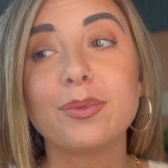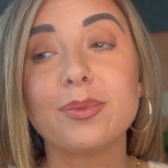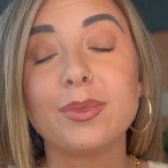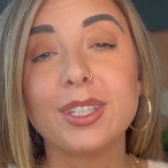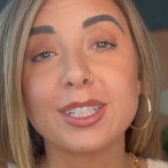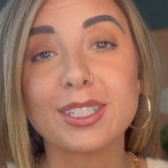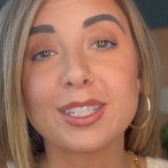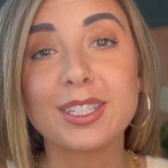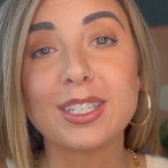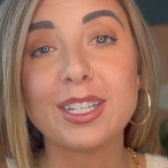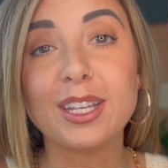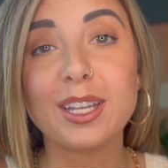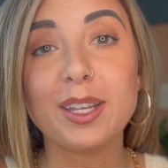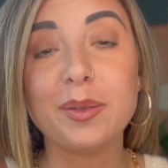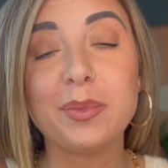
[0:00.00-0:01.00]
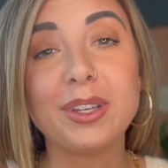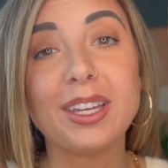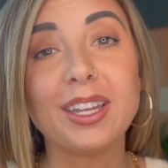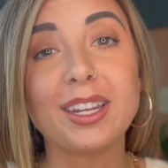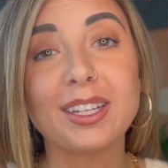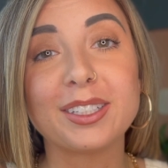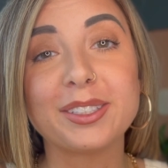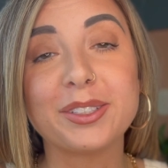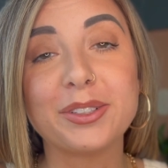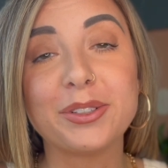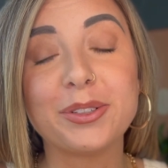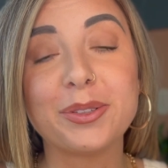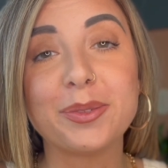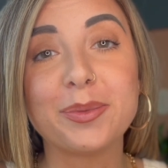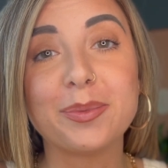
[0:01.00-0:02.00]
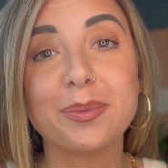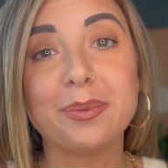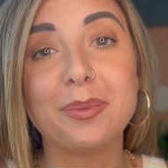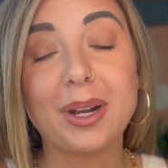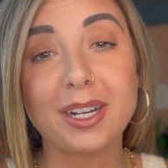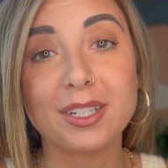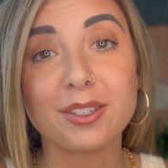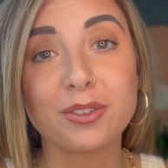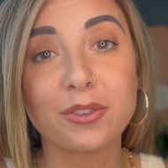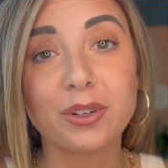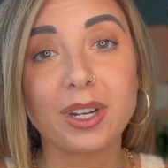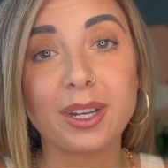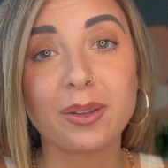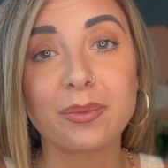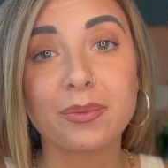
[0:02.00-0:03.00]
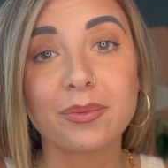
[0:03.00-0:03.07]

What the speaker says: This is the beginning to my story.